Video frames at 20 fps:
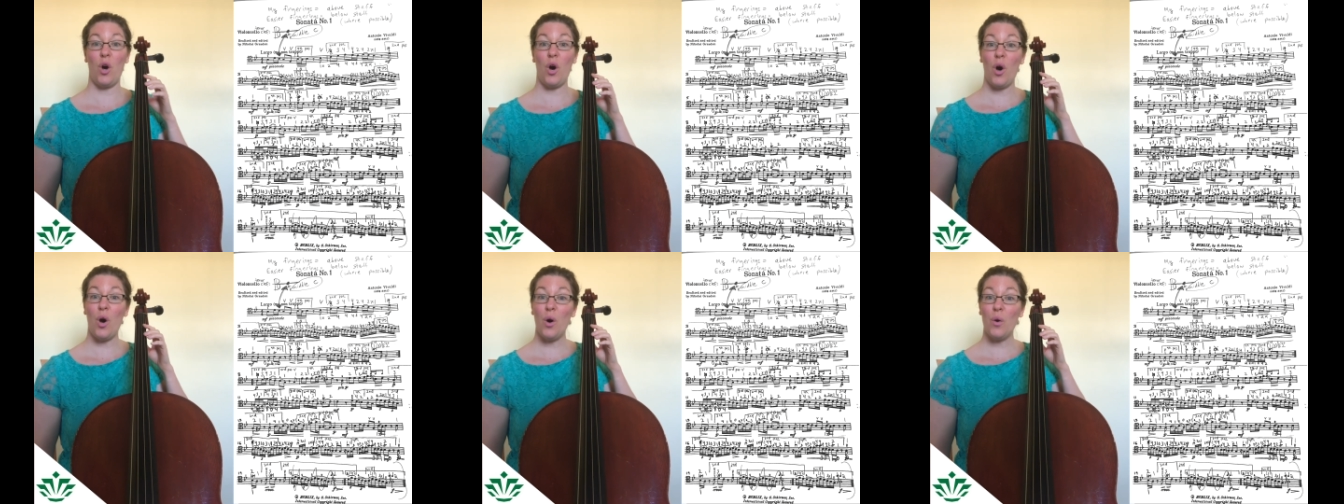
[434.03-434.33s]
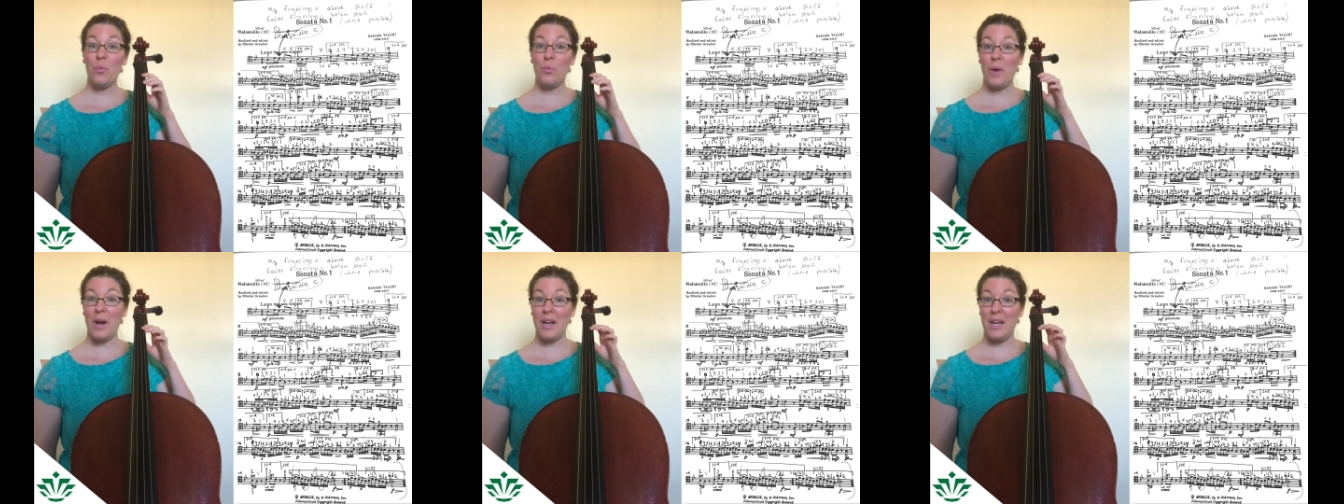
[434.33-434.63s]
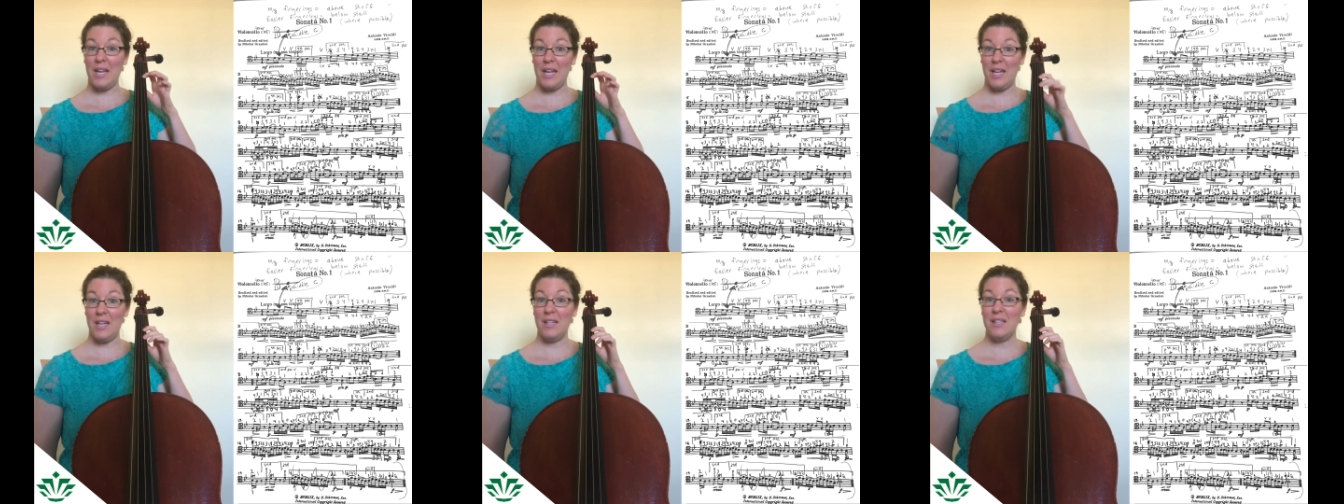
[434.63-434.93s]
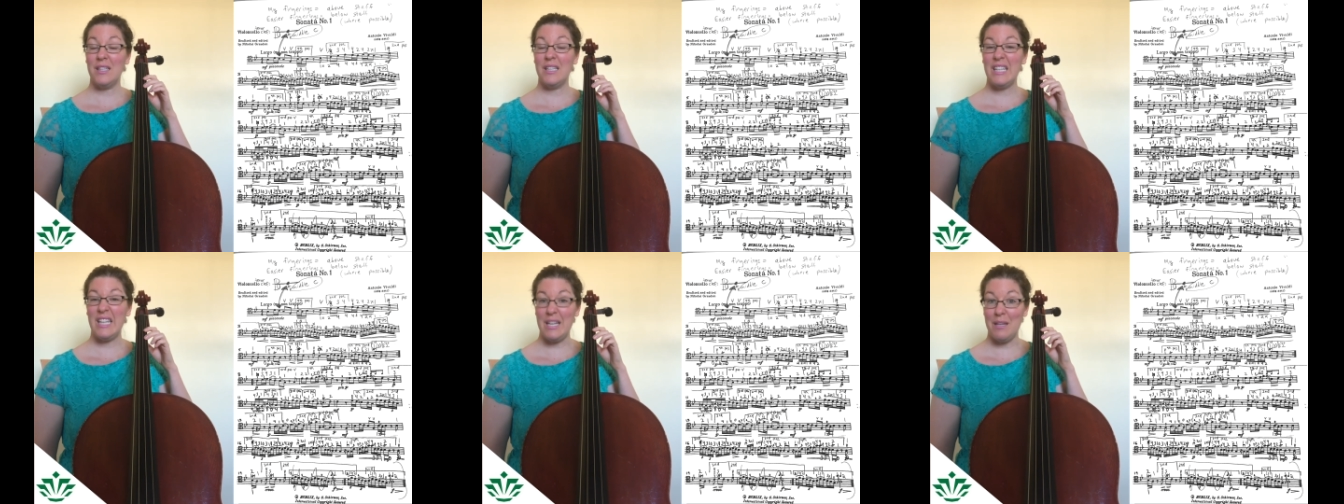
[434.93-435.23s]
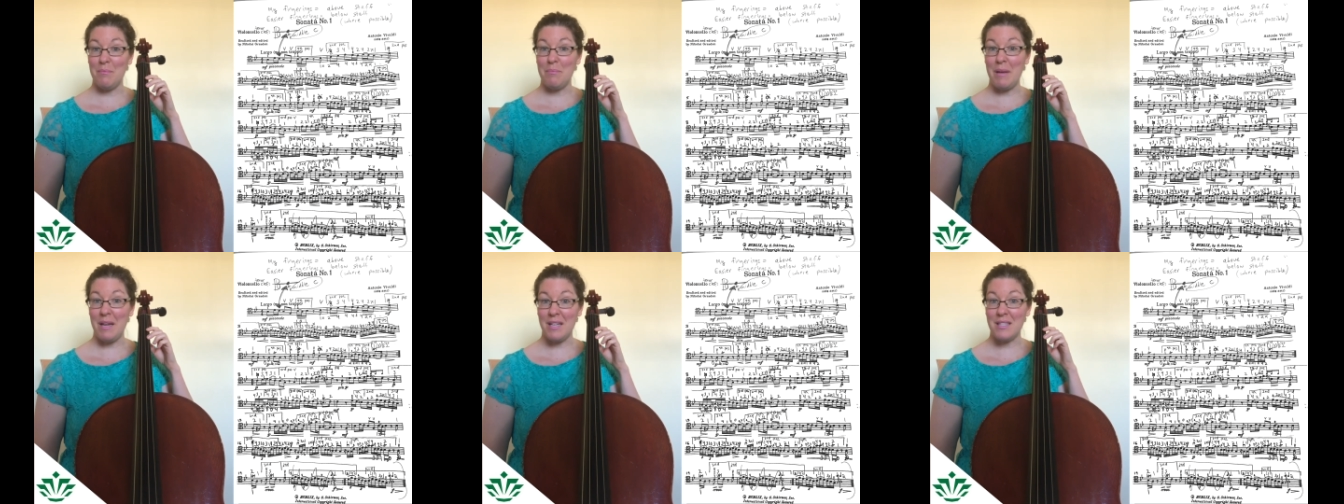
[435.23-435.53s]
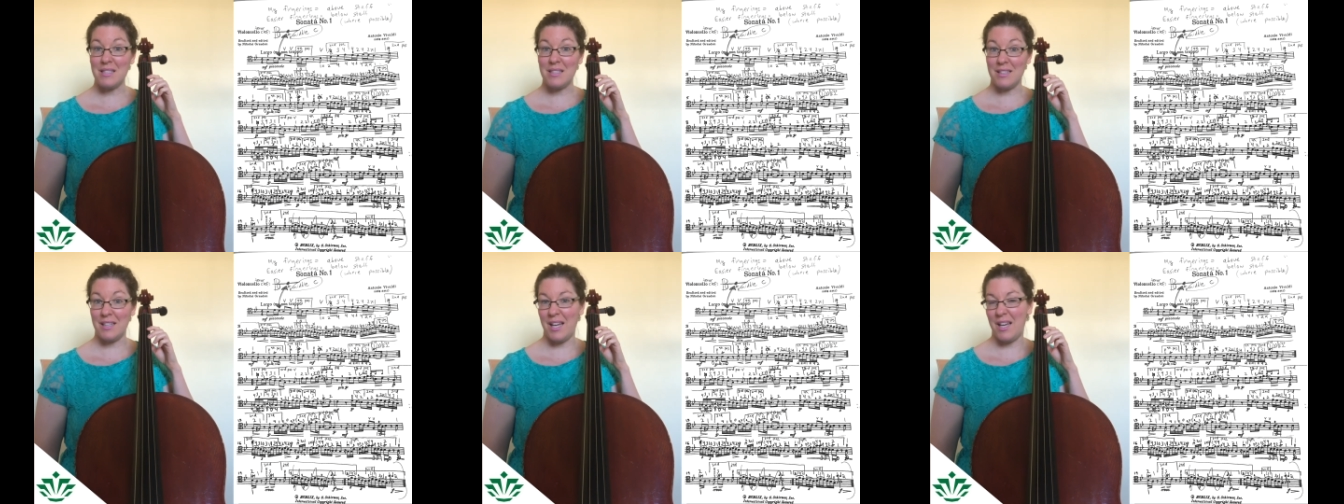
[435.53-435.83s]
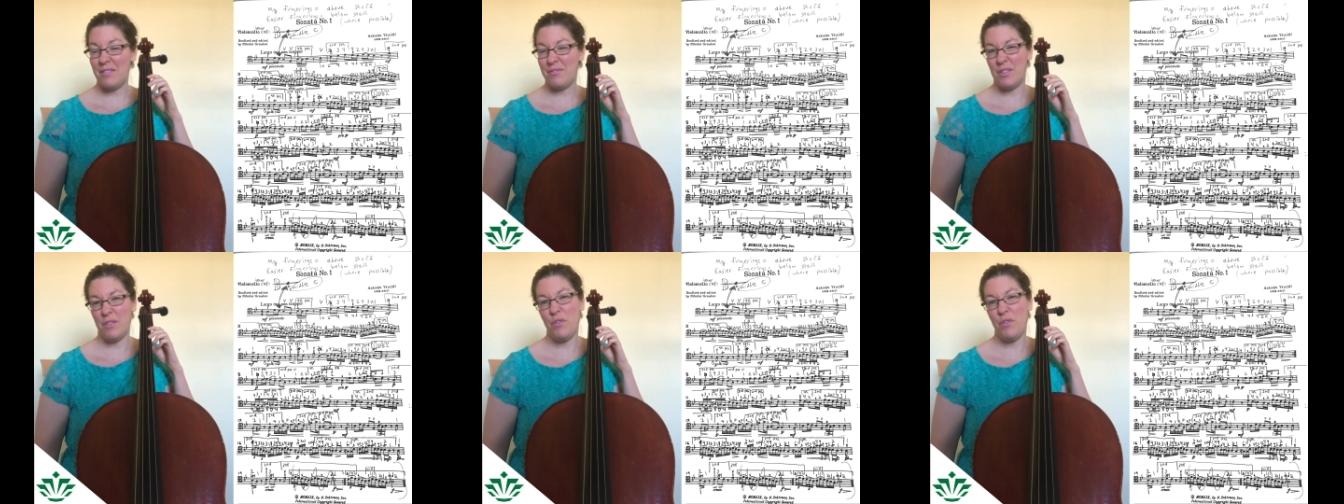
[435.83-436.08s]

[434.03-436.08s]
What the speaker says: already in bass clef,